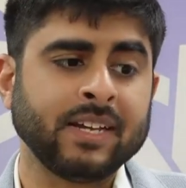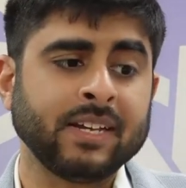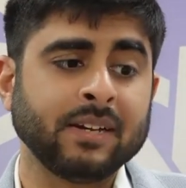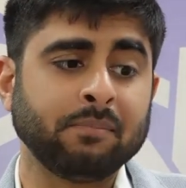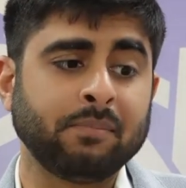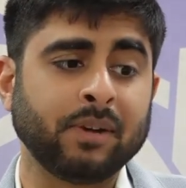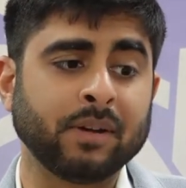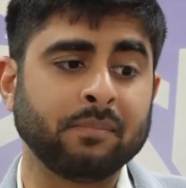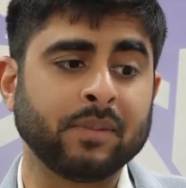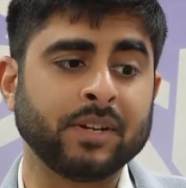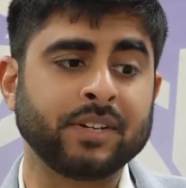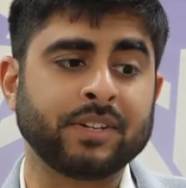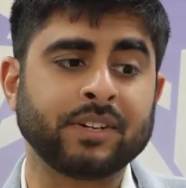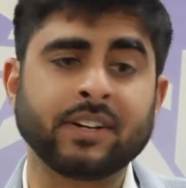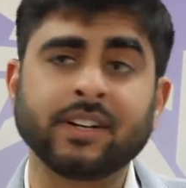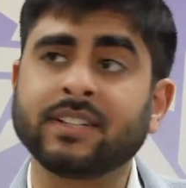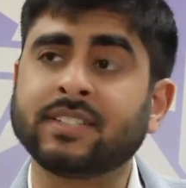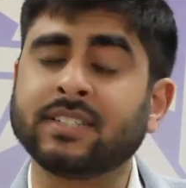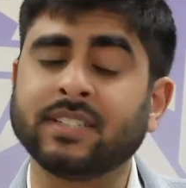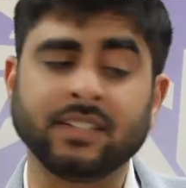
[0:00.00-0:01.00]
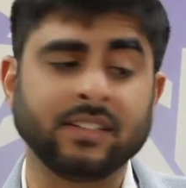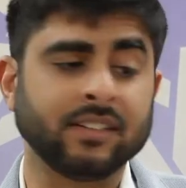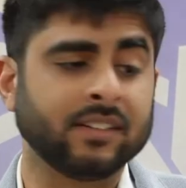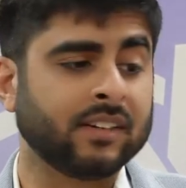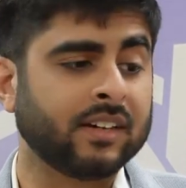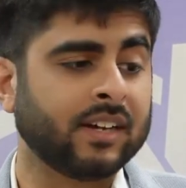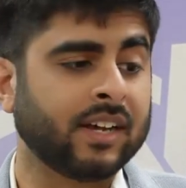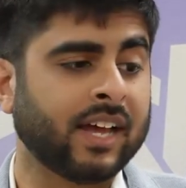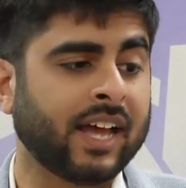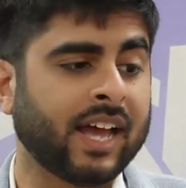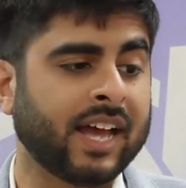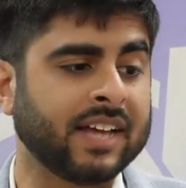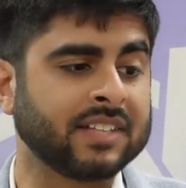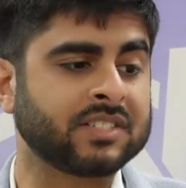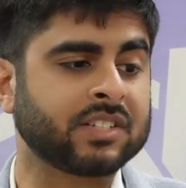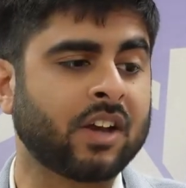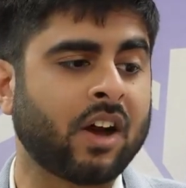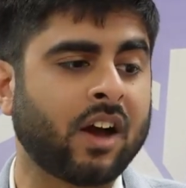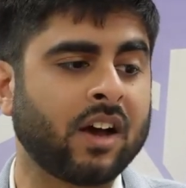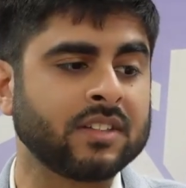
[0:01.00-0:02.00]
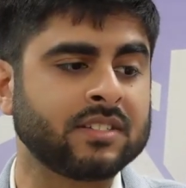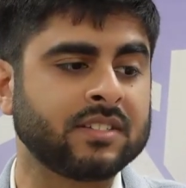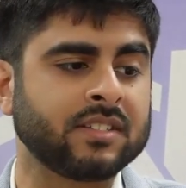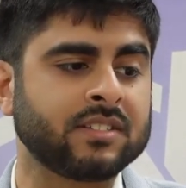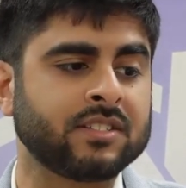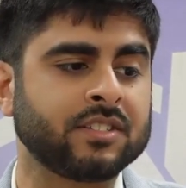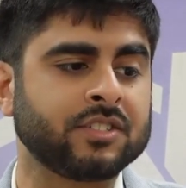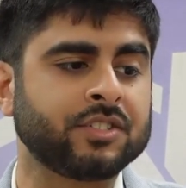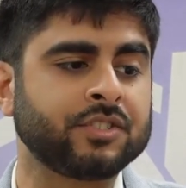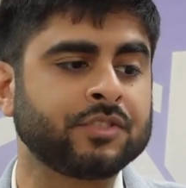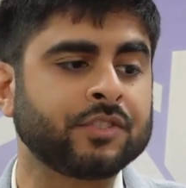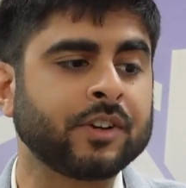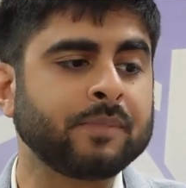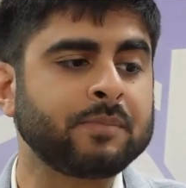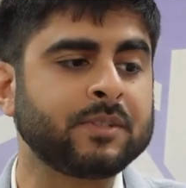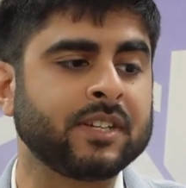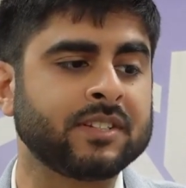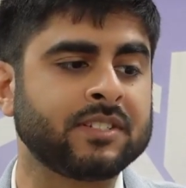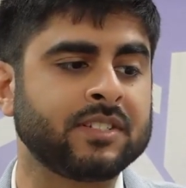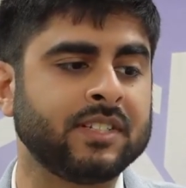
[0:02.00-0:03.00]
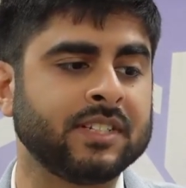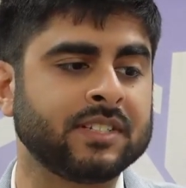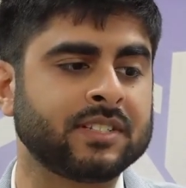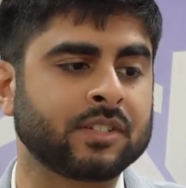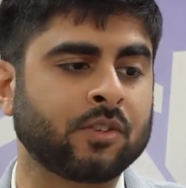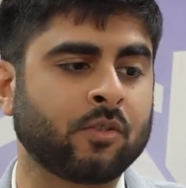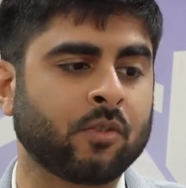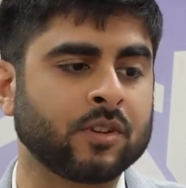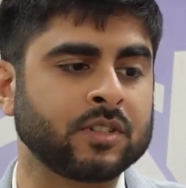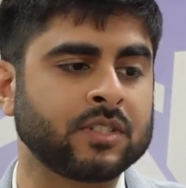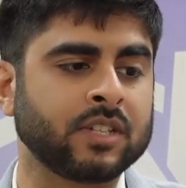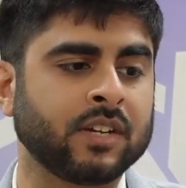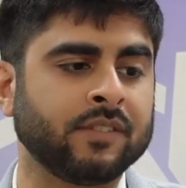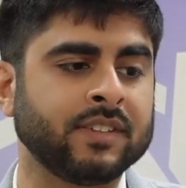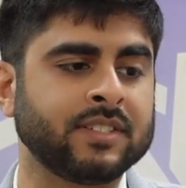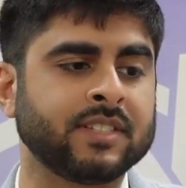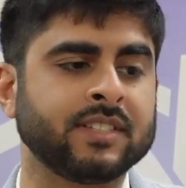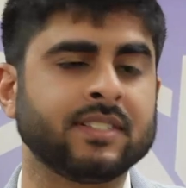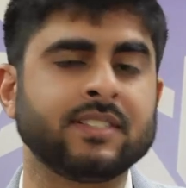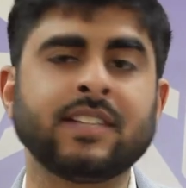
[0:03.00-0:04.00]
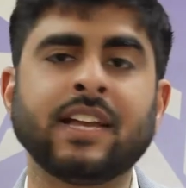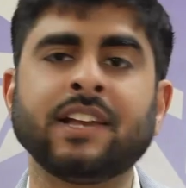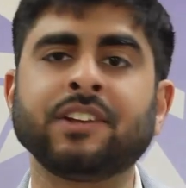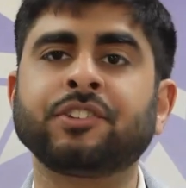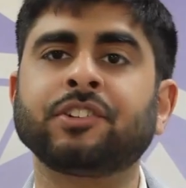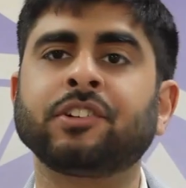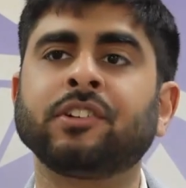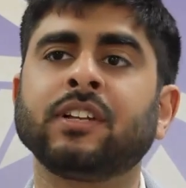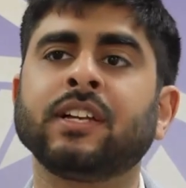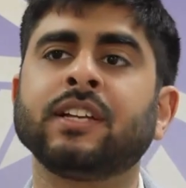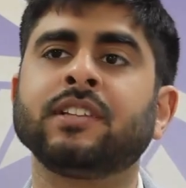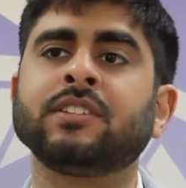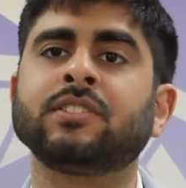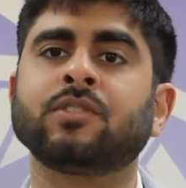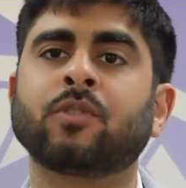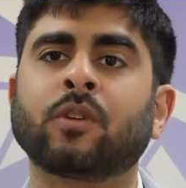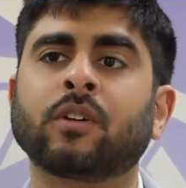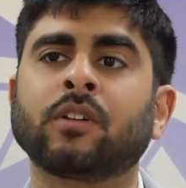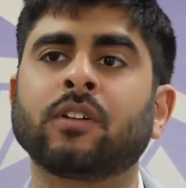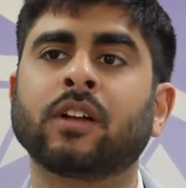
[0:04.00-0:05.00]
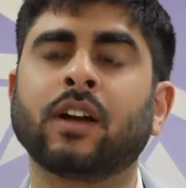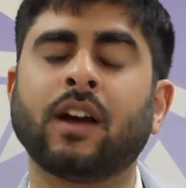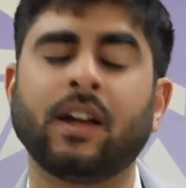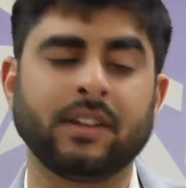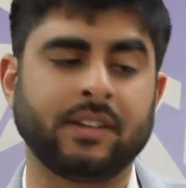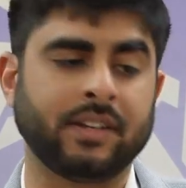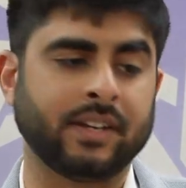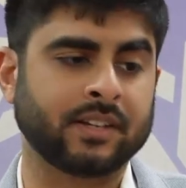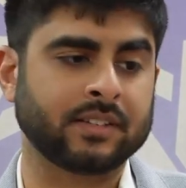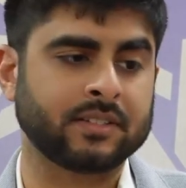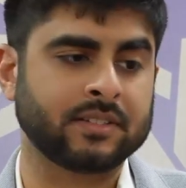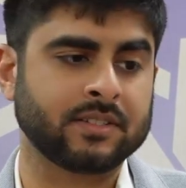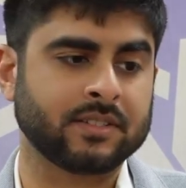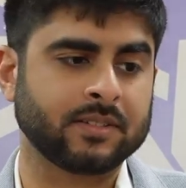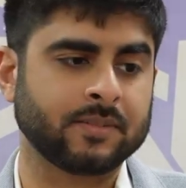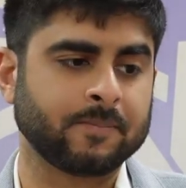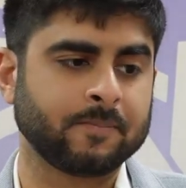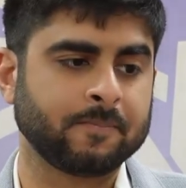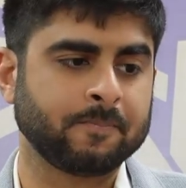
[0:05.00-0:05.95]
but modernity has caused us to strip such discourse of its essential historical context.